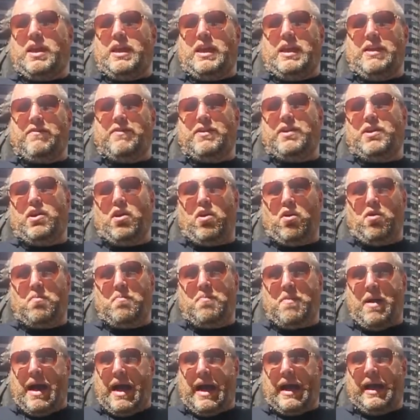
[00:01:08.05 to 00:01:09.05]
even though
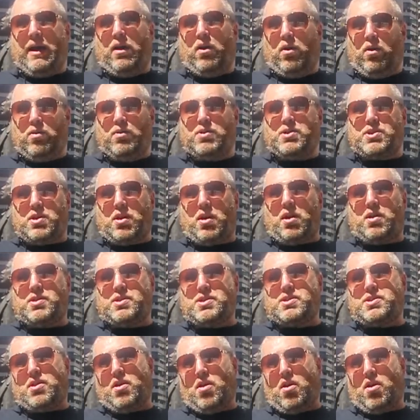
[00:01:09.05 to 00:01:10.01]
my old charges